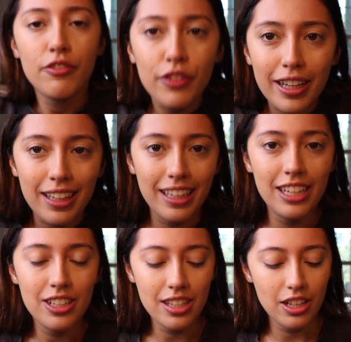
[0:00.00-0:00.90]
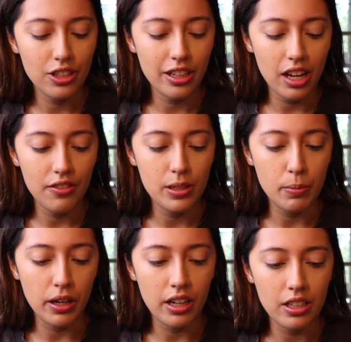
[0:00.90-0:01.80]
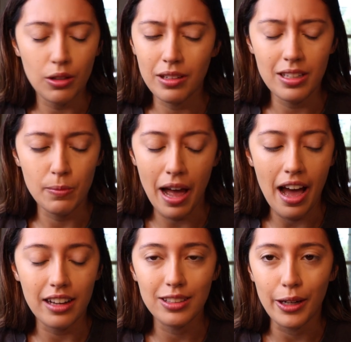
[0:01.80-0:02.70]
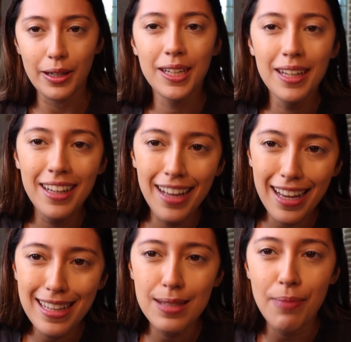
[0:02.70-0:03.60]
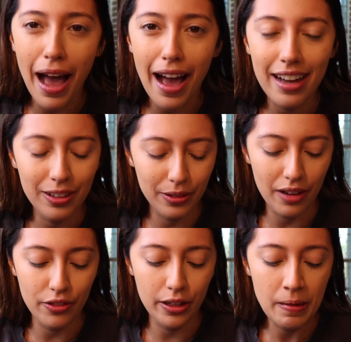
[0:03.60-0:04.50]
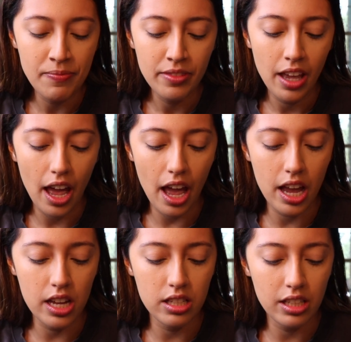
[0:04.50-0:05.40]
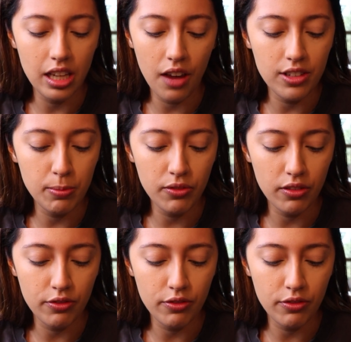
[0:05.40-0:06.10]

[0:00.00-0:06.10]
free. Like, he just like took it out of his purse or in his bag, sorry, his bag or whatever. And he gave it to me for